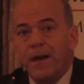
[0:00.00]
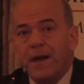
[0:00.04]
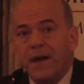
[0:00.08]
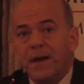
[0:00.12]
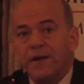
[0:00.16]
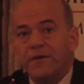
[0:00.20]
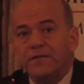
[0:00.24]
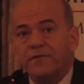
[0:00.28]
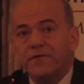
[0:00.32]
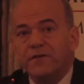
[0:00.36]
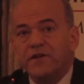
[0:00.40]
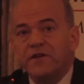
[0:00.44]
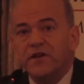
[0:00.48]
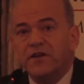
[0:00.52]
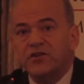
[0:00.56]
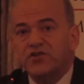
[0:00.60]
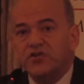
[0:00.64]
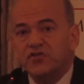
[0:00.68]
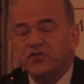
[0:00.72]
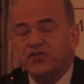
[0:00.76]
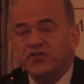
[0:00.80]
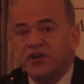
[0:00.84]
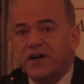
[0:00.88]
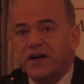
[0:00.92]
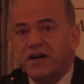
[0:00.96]
And the
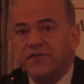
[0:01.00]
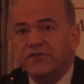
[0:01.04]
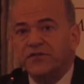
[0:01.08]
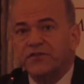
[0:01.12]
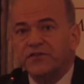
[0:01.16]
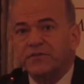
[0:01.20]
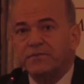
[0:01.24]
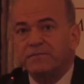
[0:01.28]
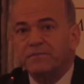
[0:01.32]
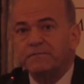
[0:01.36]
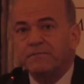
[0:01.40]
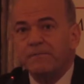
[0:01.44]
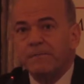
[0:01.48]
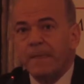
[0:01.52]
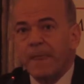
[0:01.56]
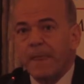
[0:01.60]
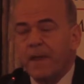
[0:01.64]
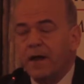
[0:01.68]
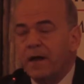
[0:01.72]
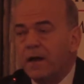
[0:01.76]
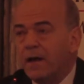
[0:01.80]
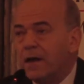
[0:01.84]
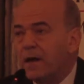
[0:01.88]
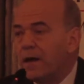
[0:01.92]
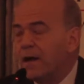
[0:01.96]
initial drafts,
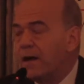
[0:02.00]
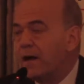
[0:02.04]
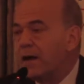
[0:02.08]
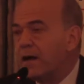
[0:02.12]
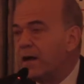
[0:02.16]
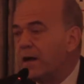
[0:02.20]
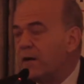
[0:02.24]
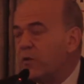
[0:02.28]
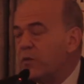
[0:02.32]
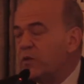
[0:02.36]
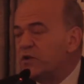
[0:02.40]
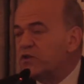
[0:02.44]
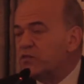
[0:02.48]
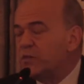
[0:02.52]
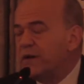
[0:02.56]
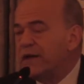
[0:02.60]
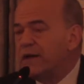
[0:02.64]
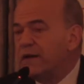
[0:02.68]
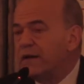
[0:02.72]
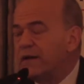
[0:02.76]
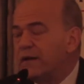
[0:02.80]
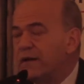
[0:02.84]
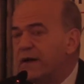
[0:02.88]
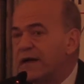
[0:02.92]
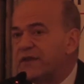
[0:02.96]
which
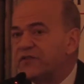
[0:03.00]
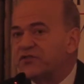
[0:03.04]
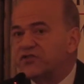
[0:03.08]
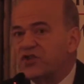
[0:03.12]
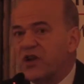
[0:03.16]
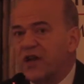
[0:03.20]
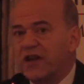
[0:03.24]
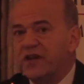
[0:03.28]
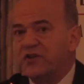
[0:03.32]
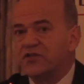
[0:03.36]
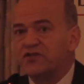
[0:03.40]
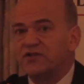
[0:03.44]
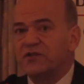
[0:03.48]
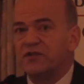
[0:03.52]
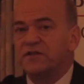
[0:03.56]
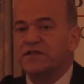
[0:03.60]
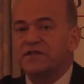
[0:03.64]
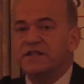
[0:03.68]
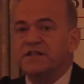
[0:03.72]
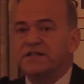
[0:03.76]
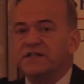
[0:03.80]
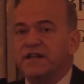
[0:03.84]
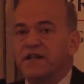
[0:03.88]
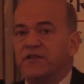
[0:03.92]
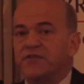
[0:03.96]
we exchanged
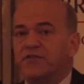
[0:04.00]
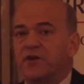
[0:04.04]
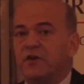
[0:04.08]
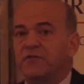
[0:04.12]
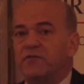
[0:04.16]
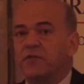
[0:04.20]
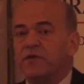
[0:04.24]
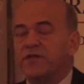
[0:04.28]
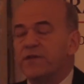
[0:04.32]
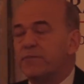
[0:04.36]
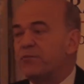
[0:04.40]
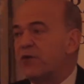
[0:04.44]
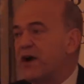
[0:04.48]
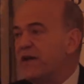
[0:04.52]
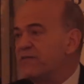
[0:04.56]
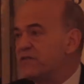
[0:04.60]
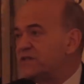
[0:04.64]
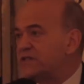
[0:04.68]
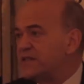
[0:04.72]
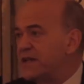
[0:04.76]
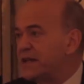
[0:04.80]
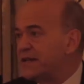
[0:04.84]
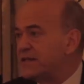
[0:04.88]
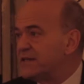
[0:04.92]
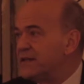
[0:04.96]
details of with the private
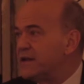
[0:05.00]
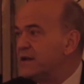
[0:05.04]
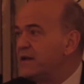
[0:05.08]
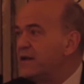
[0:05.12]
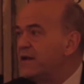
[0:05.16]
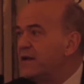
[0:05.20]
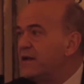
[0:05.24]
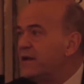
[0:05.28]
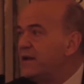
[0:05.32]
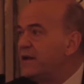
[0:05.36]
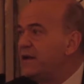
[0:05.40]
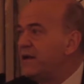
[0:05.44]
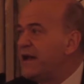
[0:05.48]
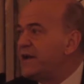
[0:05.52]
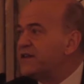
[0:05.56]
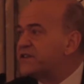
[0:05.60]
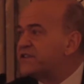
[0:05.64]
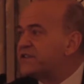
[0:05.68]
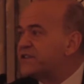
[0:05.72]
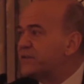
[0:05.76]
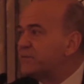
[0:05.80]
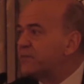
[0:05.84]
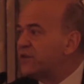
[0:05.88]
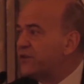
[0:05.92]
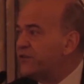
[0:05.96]
sector, led to
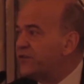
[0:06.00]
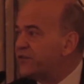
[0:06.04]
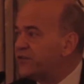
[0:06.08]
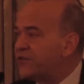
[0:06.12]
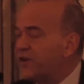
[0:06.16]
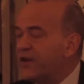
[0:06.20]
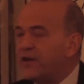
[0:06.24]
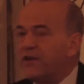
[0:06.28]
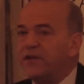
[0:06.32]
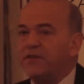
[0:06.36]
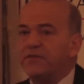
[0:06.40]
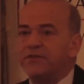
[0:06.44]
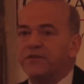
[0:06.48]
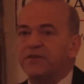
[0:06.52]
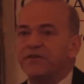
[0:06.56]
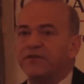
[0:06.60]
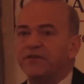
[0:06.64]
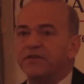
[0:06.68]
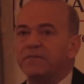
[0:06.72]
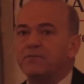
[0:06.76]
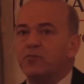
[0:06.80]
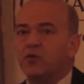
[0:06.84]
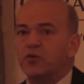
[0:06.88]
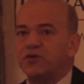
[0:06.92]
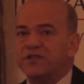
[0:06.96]
some concerns, and
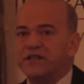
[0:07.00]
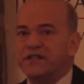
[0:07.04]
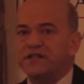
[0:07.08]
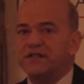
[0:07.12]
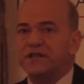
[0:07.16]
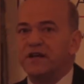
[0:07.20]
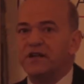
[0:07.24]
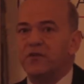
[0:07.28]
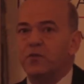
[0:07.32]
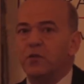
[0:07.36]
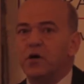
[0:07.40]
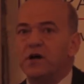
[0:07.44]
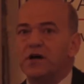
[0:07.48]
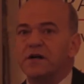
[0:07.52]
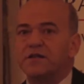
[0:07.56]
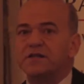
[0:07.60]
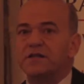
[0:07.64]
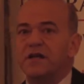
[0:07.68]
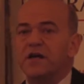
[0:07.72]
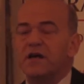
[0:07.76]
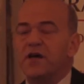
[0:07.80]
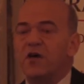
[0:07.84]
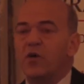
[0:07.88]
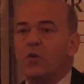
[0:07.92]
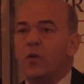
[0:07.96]
some more detailed work
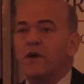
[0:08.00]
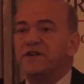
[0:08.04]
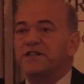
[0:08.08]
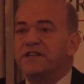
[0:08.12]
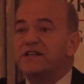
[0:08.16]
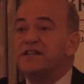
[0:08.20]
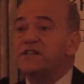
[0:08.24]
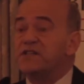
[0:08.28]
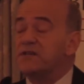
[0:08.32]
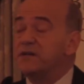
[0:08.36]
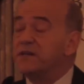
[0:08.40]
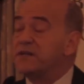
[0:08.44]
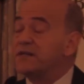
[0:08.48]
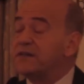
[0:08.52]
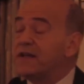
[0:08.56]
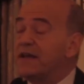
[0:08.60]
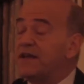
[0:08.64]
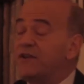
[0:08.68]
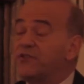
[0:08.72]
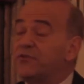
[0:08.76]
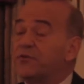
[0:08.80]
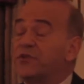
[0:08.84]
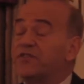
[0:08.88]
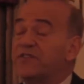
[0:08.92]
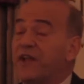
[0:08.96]
went into it.
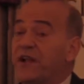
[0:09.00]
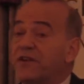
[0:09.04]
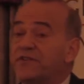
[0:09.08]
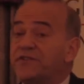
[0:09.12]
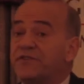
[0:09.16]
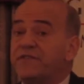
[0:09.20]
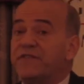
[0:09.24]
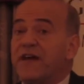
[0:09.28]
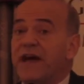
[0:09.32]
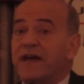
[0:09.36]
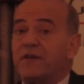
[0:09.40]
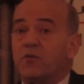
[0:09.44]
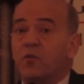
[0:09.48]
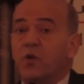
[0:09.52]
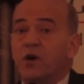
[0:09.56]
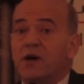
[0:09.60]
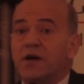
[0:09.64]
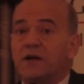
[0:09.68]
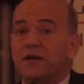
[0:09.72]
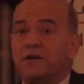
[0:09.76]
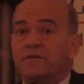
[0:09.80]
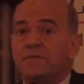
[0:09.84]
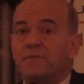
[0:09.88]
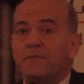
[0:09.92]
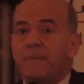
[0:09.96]
And as a result of that
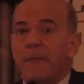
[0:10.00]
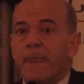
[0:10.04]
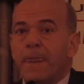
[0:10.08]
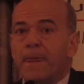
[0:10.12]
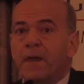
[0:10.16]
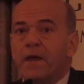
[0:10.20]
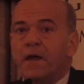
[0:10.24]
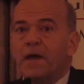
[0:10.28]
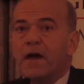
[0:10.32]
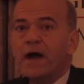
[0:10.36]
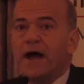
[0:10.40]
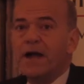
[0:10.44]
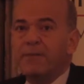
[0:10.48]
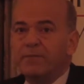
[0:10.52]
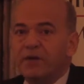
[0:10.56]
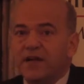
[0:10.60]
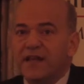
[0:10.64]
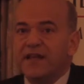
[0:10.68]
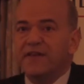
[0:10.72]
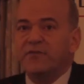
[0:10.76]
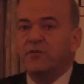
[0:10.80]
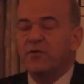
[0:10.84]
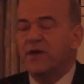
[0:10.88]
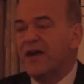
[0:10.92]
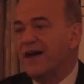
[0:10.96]
work, I
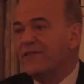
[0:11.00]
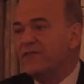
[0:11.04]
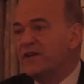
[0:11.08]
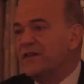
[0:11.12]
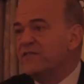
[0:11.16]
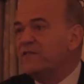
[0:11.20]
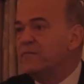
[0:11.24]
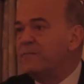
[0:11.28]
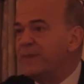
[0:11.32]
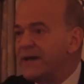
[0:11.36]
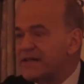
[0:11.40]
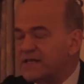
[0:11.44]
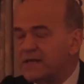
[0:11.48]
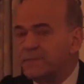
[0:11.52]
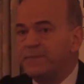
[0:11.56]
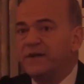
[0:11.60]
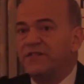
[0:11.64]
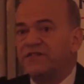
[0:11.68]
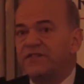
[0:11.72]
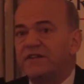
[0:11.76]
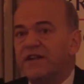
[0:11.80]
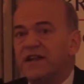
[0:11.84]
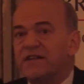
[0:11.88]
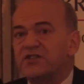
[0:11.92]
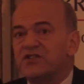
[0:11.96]
believe we have an even better
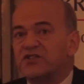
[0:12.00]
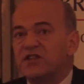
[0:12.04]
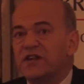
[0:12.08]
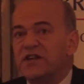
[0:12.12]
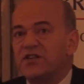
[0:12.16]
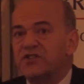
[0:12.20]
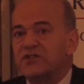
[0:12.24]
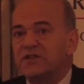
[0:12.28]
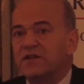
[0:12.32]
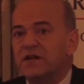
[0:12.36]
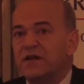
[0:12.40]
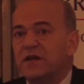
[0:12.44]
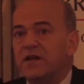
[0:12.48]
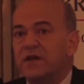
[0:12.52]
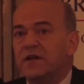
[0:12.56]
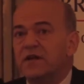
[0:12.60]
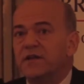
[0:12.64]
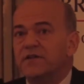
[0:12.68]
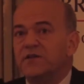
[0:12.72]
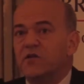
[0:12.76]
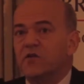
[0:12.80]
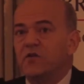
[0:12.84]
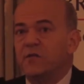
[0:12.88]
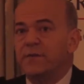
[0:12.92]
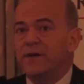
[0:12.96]
piece of legislation
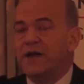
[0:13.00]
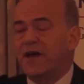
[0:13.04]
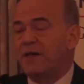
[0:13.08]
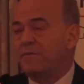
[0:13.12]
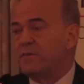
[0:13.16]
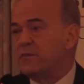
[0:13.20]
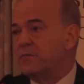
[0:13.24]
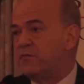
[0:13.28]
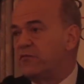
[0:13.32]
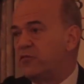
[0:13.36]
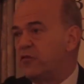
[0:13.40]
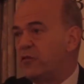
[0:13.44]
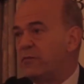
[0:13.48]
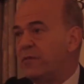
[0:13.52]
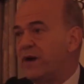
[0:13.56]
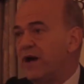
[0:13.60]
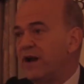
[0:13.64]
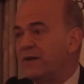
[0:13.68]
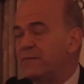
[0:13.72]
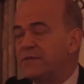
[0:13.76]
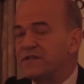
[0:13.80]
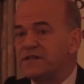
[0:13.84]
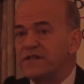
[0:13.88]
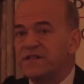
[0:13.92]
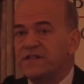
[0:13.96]
that will be coming before
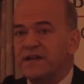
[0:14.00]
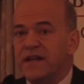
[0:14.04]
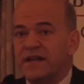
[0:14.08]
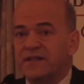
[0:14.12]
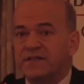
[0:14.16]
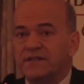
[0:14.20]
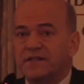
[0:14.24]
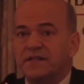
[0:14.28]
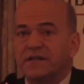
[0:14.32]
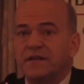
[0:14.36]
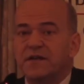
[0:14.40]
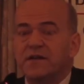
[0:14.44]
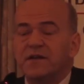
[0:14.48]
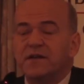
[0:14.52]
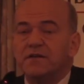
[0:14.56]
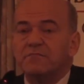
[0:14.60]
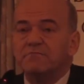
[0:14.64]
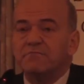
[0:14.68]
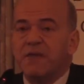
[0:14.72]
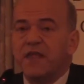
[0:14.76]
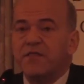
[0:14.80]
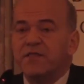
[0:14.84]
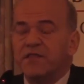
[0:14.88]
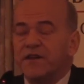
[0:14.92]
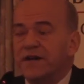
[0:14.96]
Parliament in the next
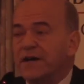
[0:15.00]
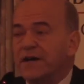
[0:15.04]
month